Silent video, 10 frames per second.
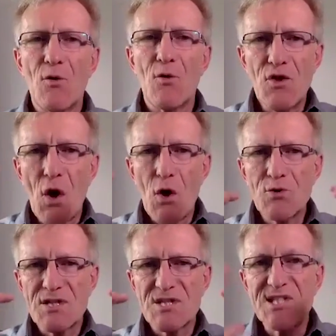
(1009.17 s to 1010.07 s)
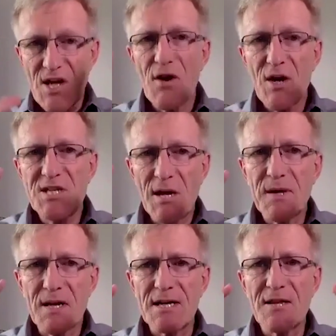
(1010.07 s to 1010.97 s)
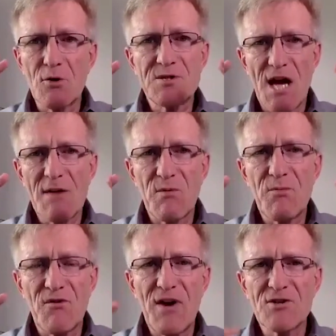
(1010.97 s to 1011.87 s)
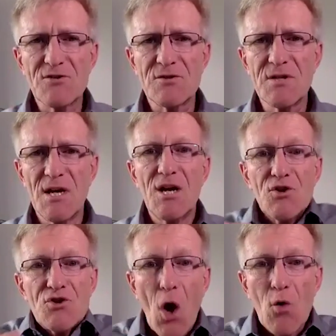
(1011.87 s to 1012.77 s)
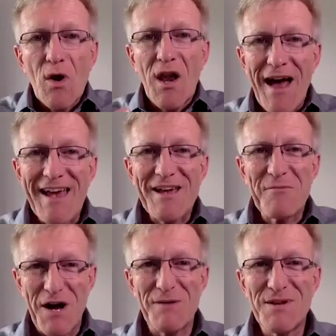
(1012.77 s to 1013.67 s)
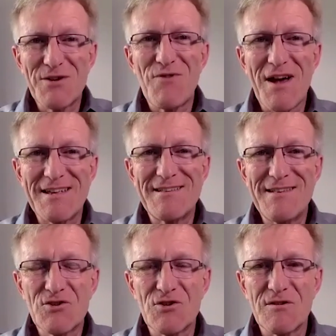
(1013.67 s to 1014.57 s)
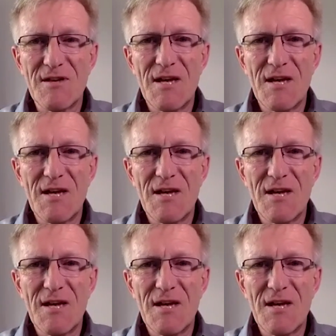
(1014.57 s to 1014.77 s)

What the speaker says: those stereotypically, those type of professions don't like public recognition.